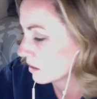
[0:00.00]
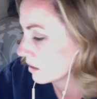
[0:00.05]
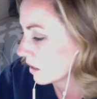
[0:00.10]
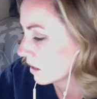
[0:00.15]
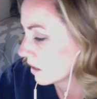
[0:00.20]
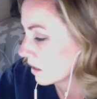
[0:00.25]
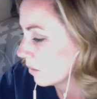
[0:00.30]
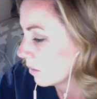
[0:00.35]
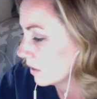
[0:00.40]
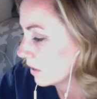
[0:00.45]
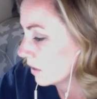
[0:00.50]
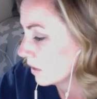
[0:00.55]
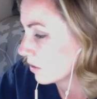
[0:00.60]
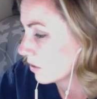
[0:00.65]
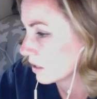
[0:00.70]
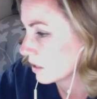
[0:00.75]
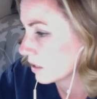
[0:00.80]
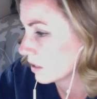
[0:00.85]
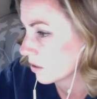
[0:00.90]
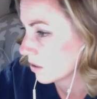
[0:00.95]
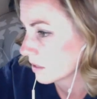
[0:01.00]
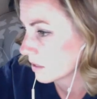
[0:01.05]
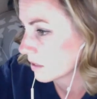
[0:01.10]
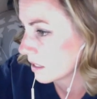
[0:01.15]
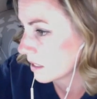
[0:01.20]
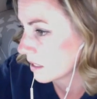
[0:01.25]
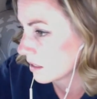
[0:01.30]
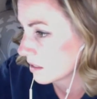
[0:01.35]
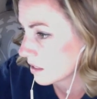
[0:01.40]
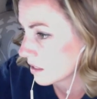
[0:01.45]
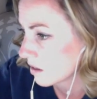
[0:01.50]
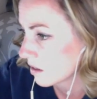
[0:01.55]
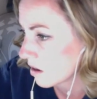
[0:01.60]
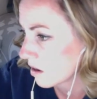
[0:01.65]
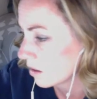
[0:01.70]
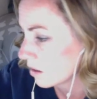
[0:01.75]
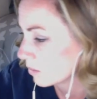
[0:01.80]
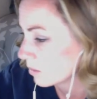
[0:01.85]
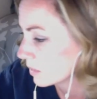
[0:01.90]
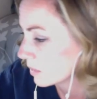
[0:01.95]
I'm entering the totals into the
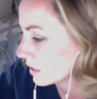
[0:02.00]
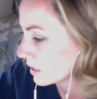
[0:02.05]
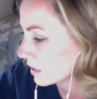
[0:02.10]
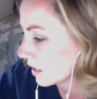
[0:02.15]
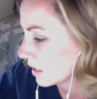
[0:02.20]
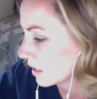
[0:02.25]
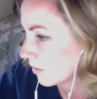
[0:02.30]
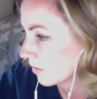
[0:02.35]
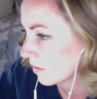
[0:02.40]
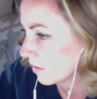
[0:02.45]
columns and stuff.